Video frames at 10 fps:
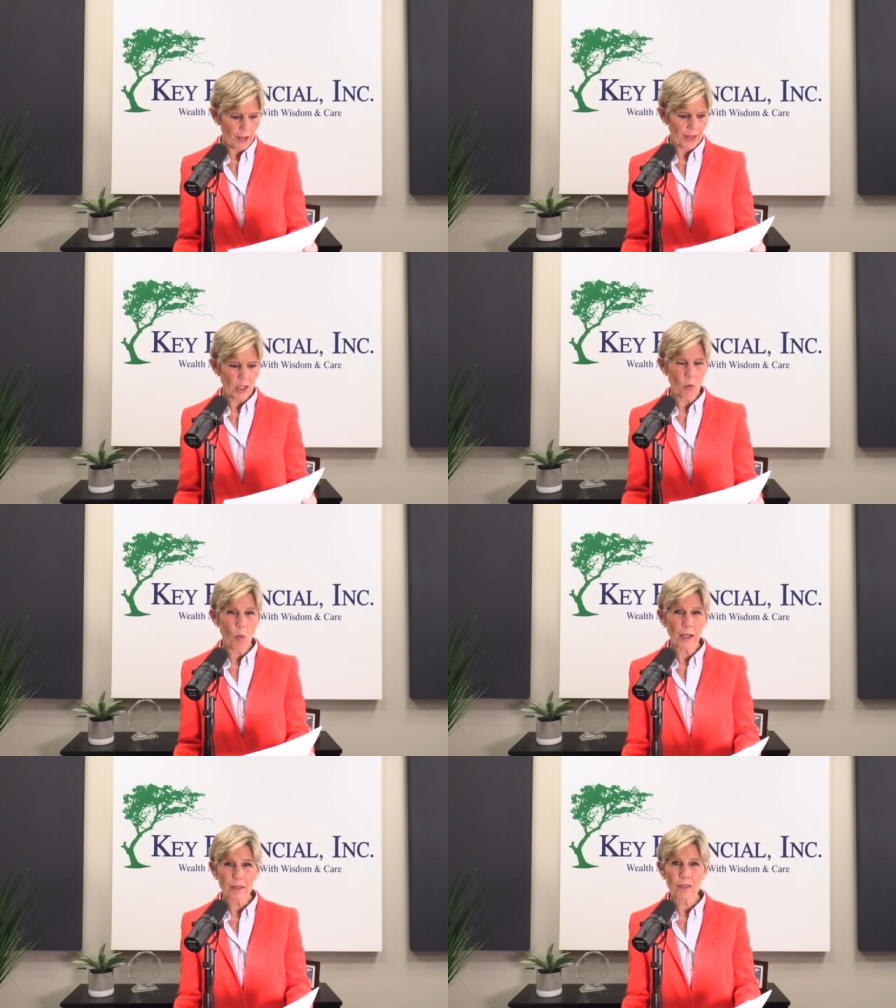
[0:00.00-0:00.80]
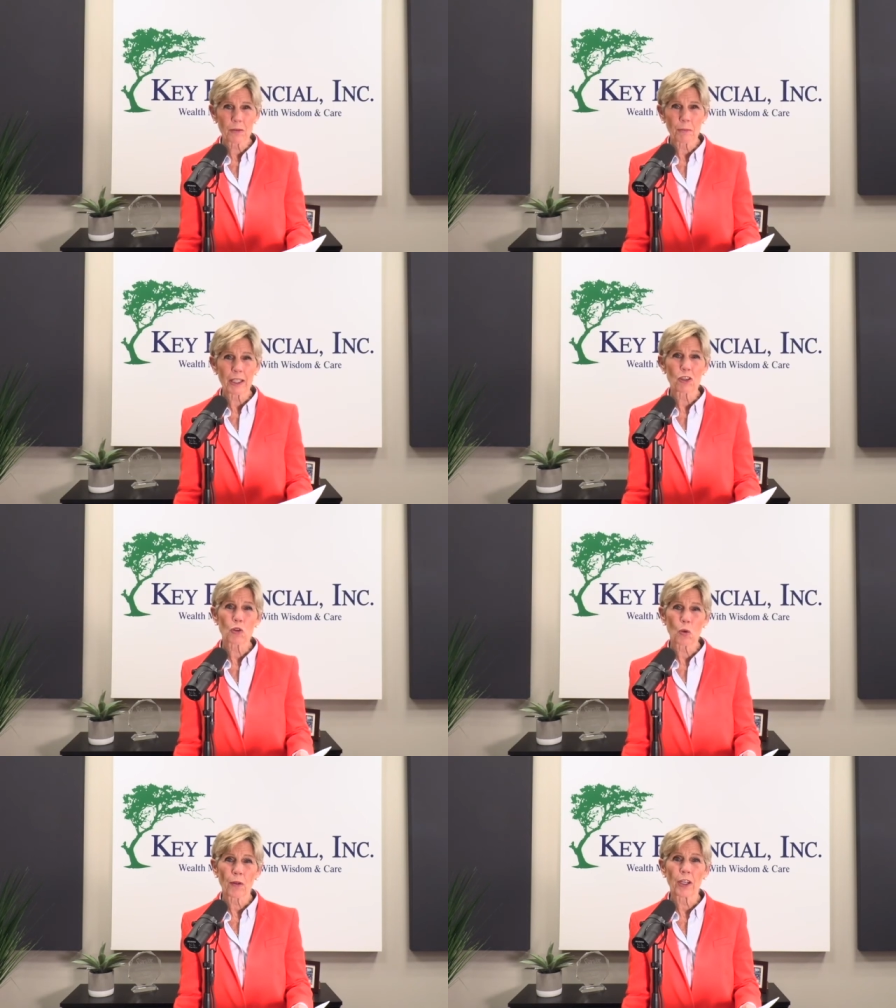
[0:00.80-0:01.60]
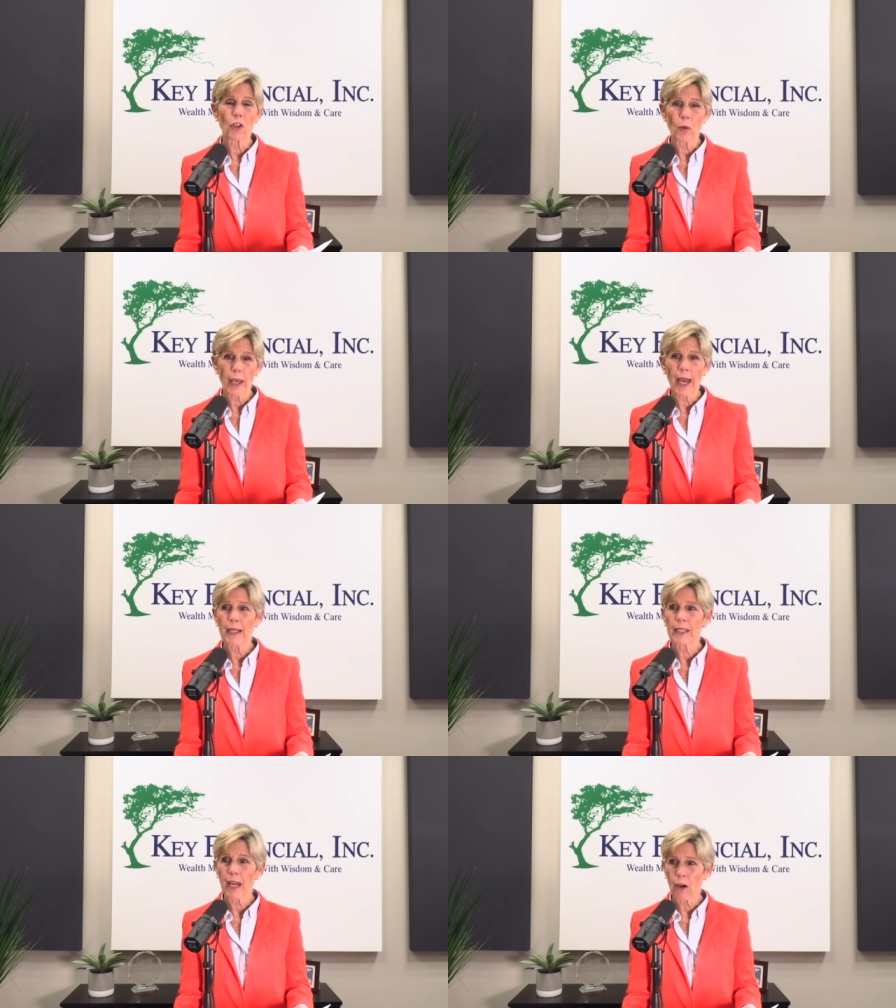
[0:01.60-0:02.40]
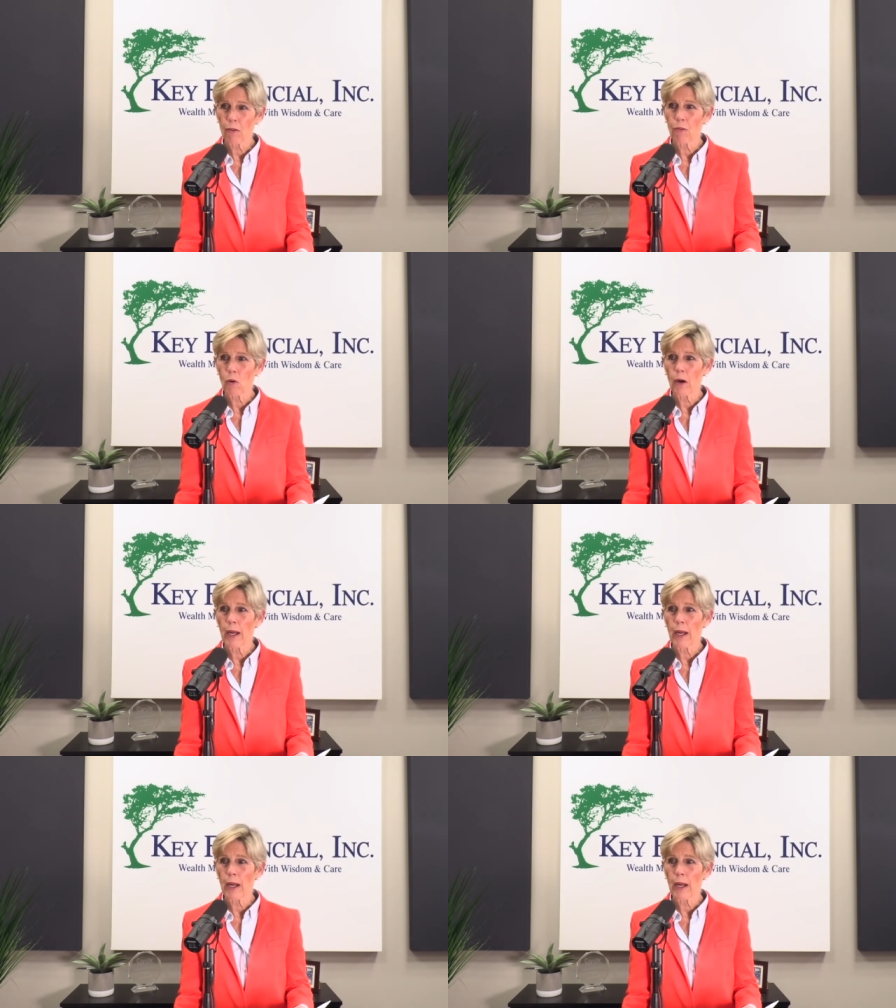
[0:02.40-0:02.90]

that you want to make sure that you can care for